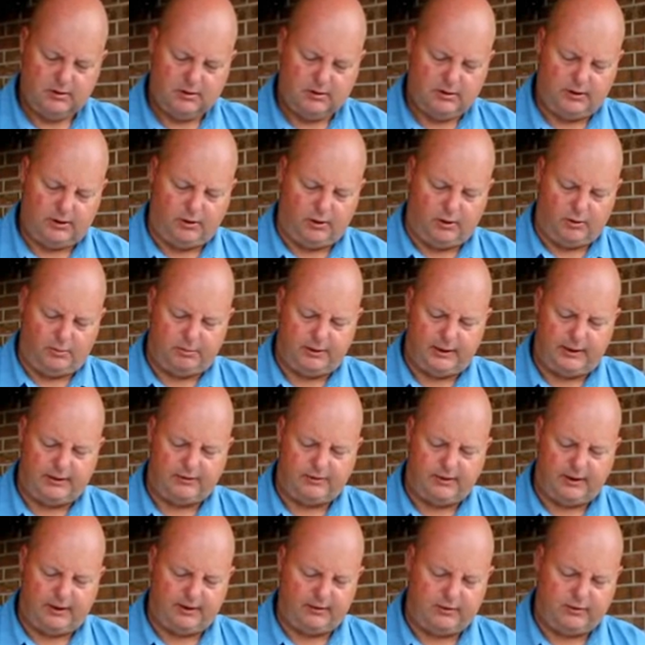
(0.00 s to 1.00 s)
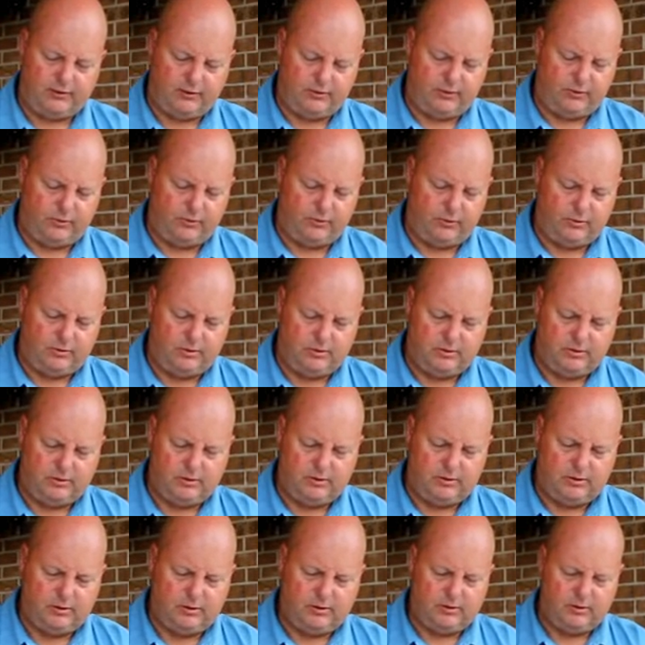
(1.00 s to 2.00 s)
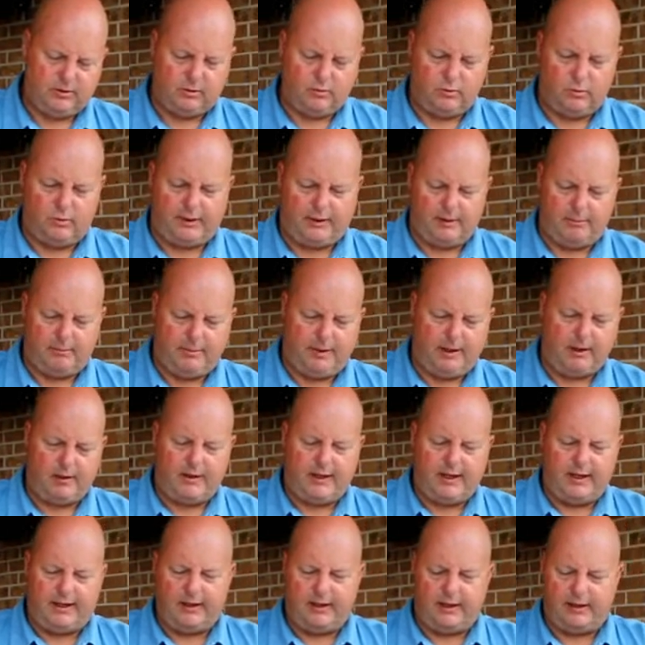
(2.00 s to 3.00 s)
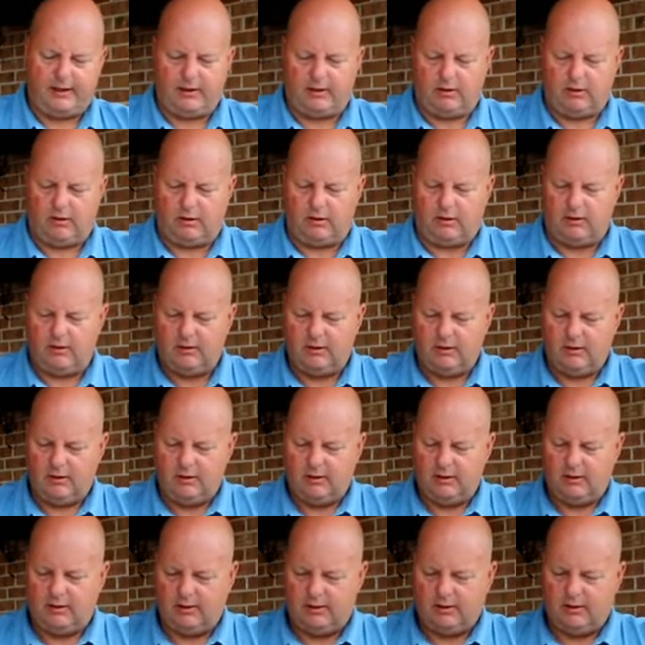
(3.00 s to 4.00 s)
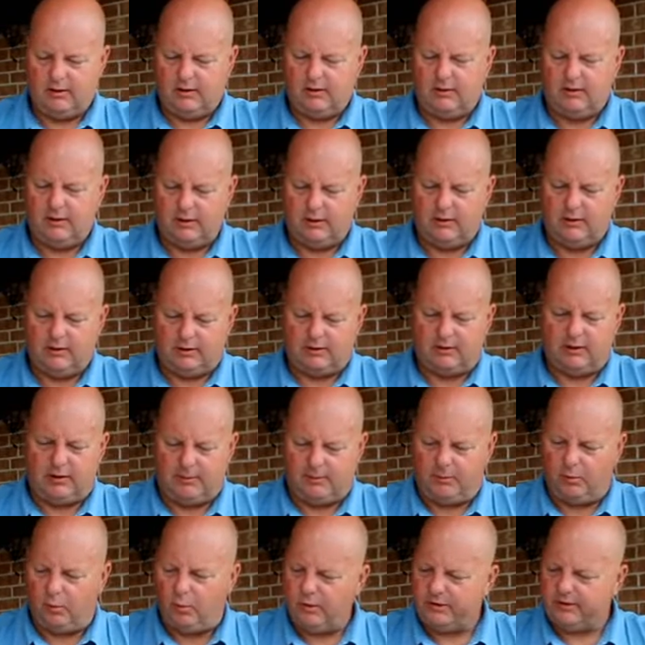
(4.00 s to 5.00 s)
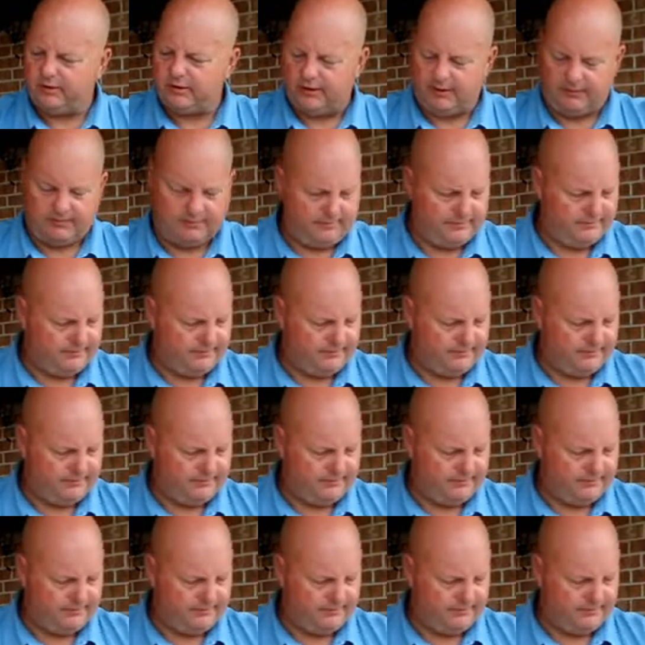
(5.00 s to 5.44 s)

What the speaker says: Then you're going to place it into, we can marinate it in our cinnamon whiskey.